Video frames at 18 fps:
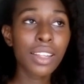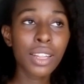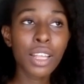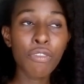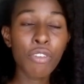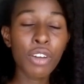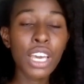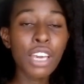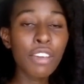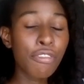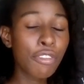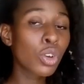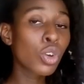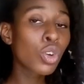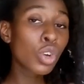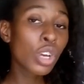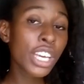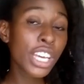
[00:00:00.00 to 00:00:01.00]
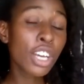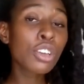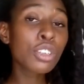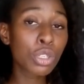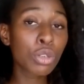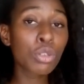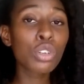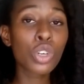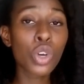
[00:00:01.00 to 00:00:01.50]
and therefore if
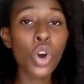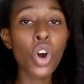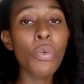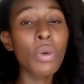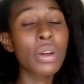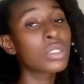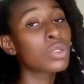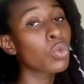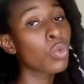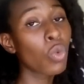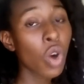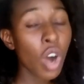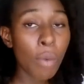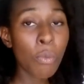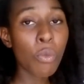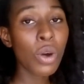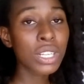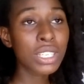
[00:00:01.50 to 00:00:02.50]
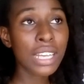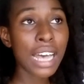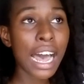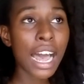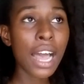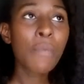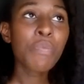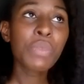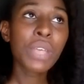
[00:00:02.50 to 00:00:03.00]
you should go with warm
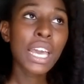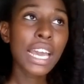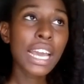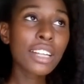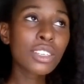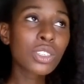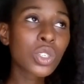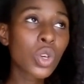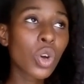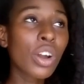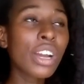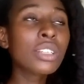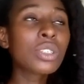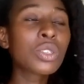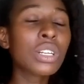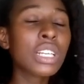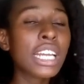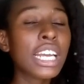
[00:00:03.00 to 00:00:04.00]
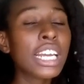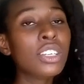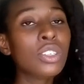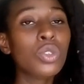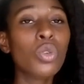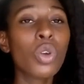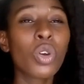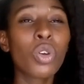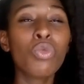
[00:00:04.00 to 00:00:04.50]
water. It's going to
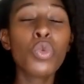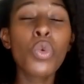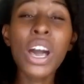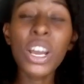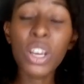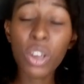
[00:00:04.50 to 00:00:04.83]
lead you